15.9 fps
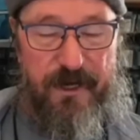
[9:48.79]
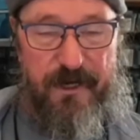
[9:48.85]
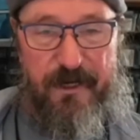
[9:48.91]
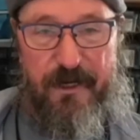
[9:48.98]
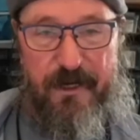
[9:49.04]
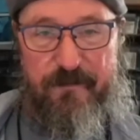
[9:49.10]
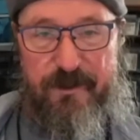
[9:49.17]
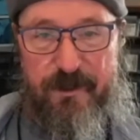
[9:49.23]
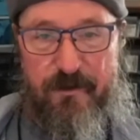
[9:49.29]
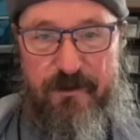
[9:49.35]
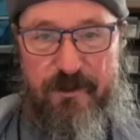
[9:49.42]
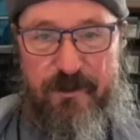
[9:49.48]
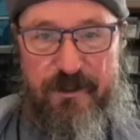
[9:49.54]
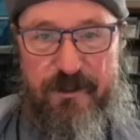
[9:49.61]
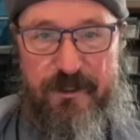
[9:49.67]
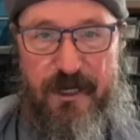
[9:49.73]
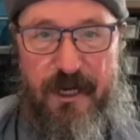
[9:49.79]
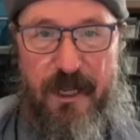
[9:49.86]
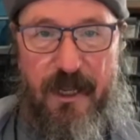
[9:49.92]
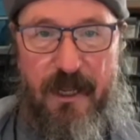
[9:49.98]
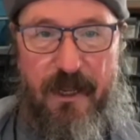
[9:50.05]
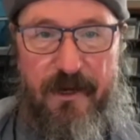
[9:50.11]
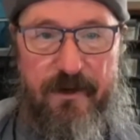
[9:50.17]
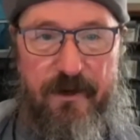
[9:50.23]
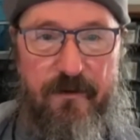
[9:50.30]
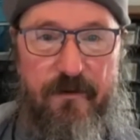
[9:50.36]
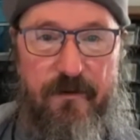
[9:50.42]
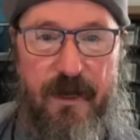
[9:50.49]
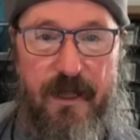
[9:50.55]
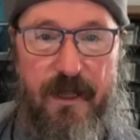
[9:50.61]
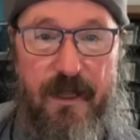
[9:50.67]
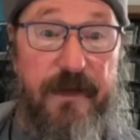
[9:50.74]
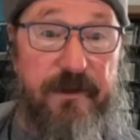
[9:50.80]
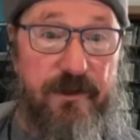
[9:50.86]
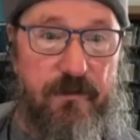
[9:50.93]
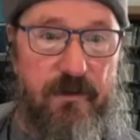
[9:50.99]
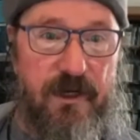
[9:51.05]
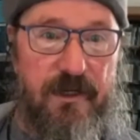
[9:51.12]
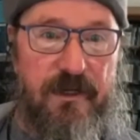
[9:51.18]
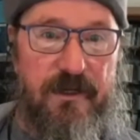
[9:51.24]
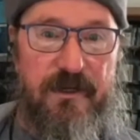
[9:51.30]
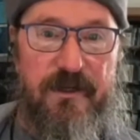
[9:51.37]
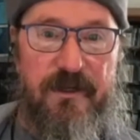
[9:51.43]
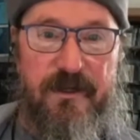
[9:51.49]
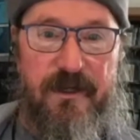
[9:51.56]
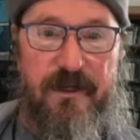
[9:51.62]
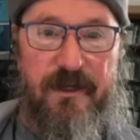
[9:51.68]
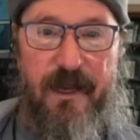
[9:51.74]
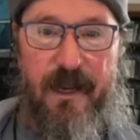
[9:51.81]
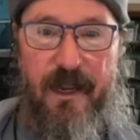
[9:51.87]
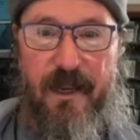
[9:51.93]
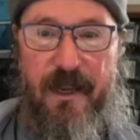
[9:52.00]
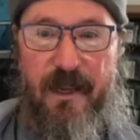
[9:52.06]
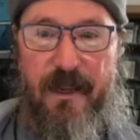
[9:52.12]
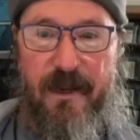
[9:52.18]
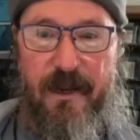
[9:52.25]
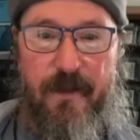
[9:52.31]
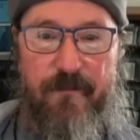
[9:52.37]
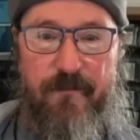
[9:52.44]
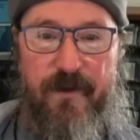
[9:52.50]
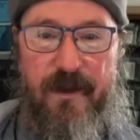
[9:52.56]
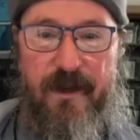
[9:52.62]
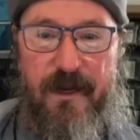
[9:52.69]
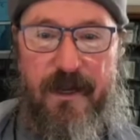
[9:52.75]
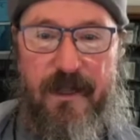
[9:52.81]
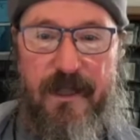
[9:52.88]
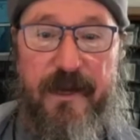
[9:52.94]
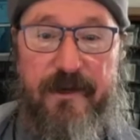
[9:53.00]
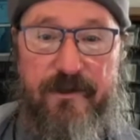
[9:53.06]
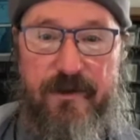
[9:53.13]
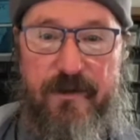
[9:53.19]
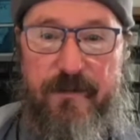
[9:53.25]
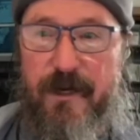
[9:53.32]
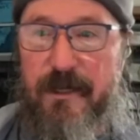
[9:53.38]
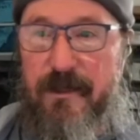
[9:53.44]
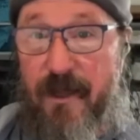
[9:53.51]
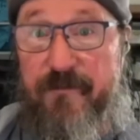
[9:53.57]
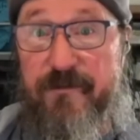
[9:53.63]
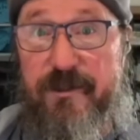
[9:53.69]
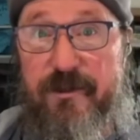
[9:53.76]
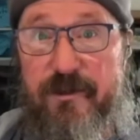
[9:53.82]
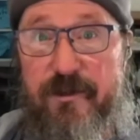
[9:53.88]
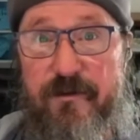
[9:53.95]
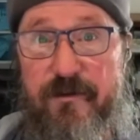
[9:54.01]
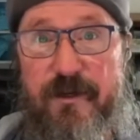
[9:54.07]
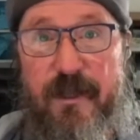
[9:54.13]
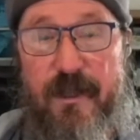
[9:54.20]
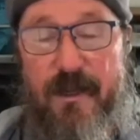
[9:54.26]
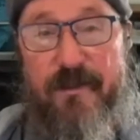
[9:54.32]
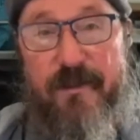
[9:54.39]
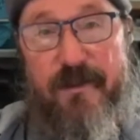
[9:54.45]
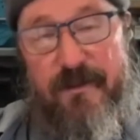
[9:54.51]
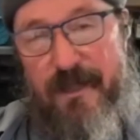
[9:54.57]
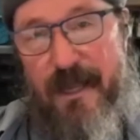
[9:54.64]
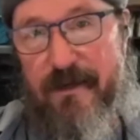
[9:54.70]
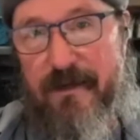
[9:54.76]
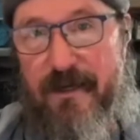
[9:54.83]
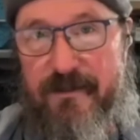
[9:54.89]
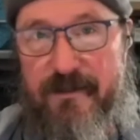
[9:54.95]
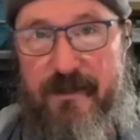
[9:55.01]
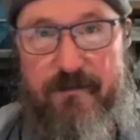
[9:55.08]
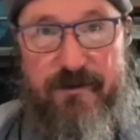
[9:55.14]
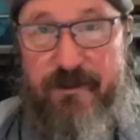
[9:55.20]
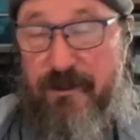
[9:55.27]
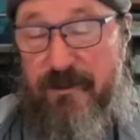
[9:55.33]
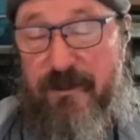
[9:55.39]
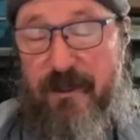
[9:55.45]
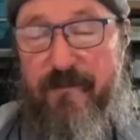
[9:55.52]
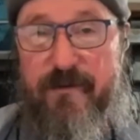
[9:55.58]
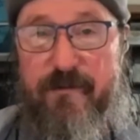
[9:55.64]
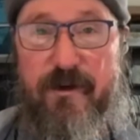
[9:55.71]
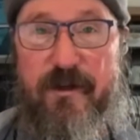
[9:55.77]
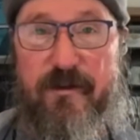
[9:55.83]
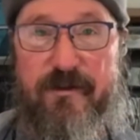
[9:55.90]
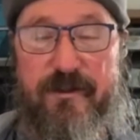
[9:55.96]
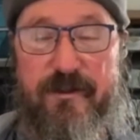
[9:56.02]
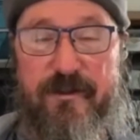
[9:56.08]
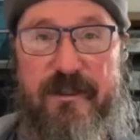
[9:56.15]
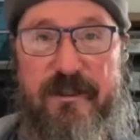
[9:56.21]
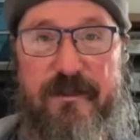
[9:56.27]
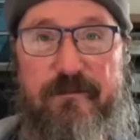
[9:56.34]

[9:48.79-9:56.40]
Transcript: Games. You know, just that I knew I like to work, and I like doing what I love to do. And in that case, I was just loving what I was doing.